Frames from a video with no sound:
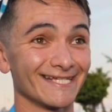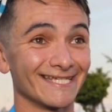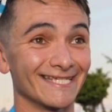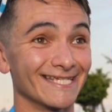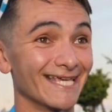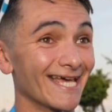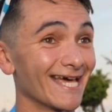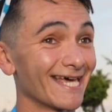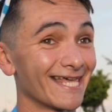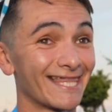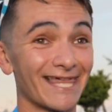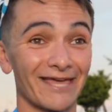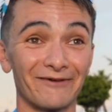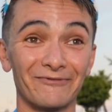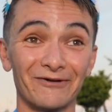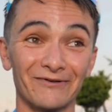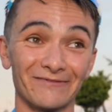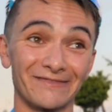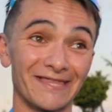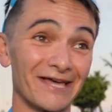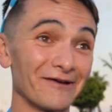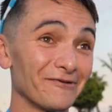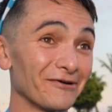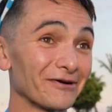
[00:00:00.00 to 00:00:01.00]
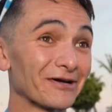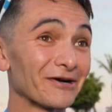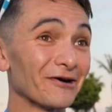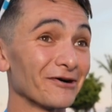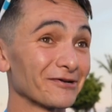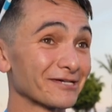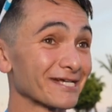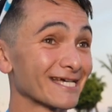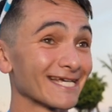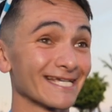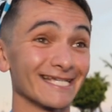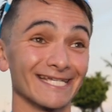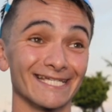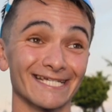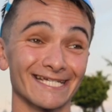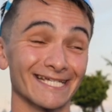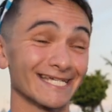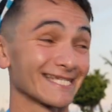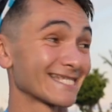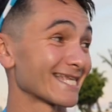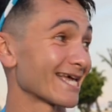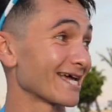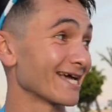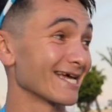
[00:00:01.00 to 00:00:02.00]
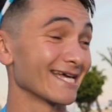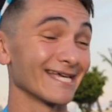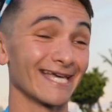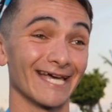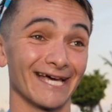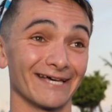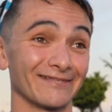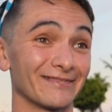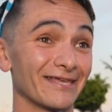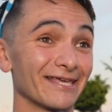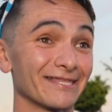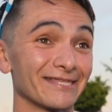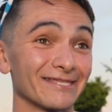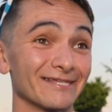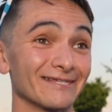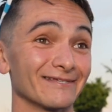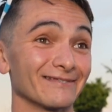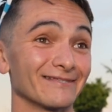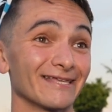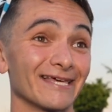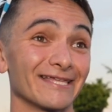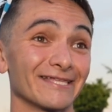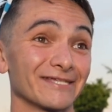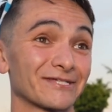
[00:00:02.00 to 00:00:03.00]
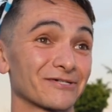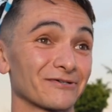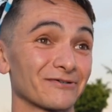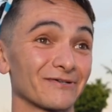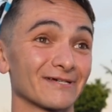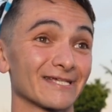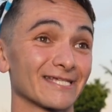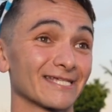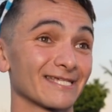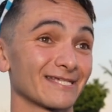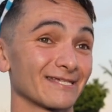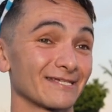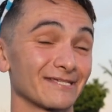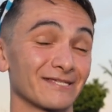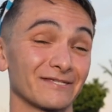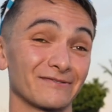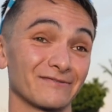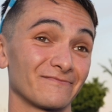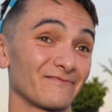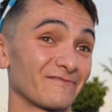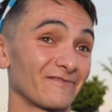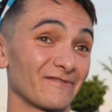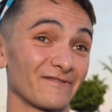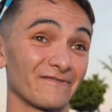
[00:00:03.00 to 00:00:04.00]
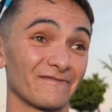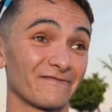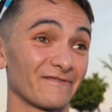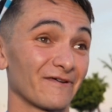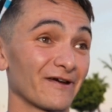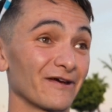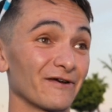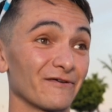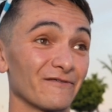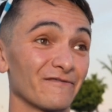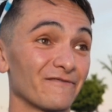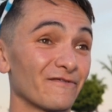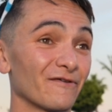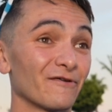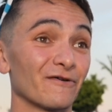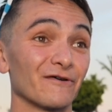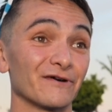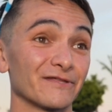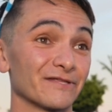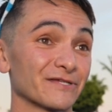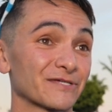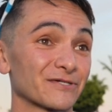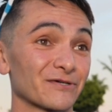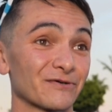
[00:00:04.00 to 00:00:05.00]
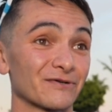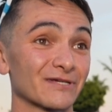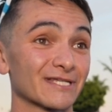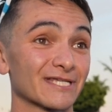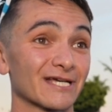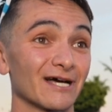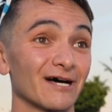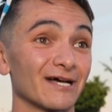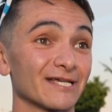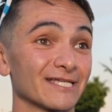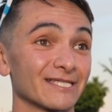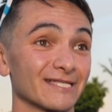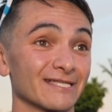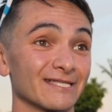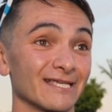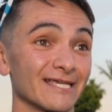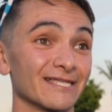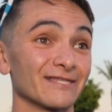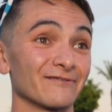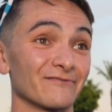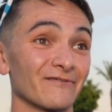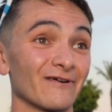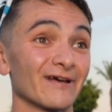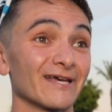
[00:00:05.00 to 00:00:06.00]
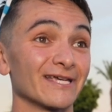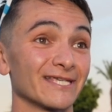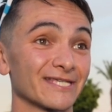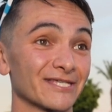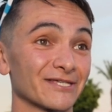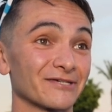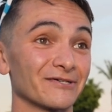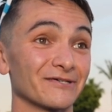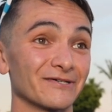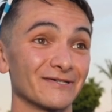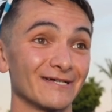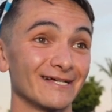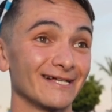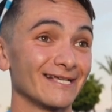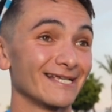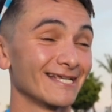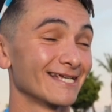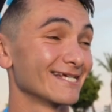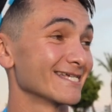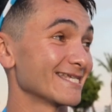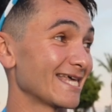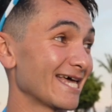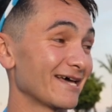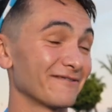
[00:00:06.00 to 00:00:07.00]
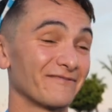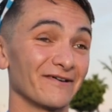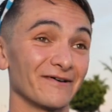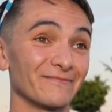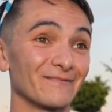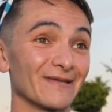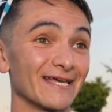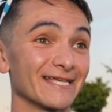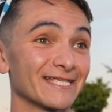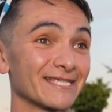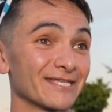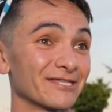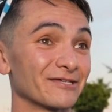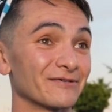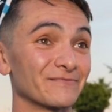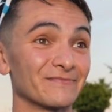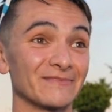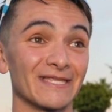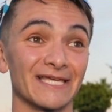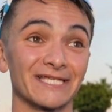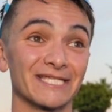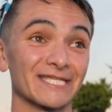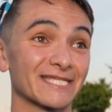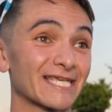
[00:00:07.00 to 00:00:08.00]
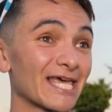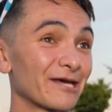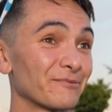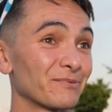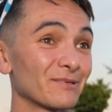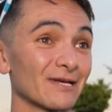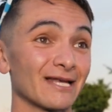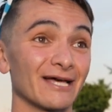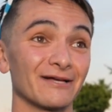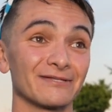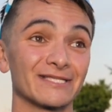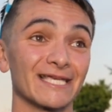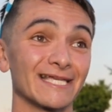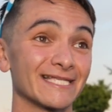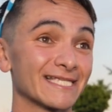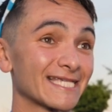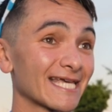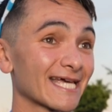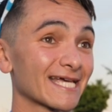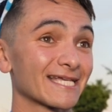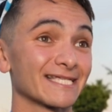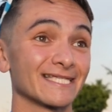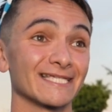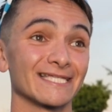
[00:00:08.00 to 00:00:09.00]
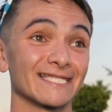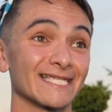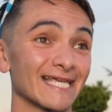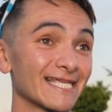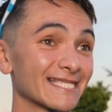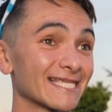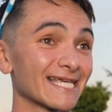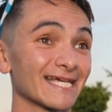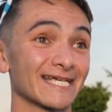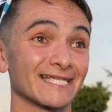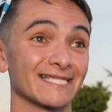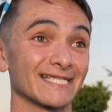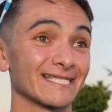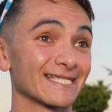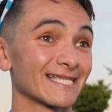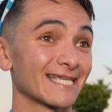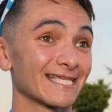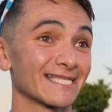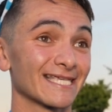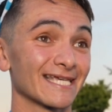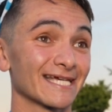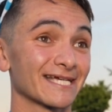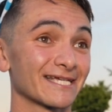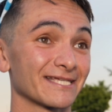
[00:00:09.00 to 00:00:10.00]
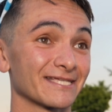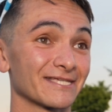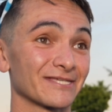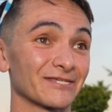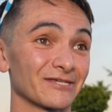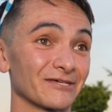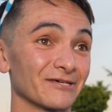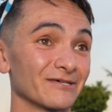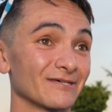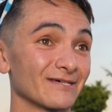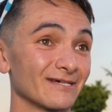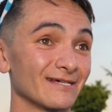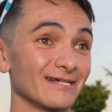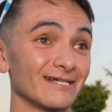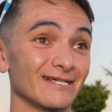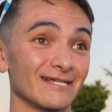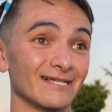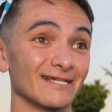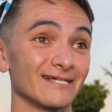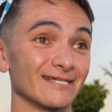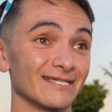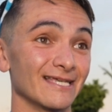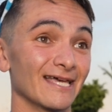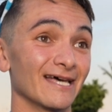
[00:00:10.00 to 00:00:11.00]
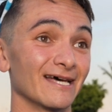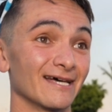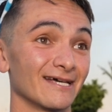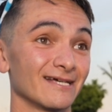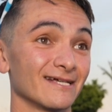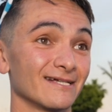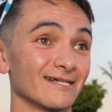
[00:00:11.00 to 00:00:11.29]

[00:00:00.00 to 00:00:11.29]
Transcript: they were gone because they're the strongest, 3 or 4 are the strongest guys in the race. So fair play to them. They just kept pulling out 10 seconds and 10 seconds and 10 seconds. So yeah.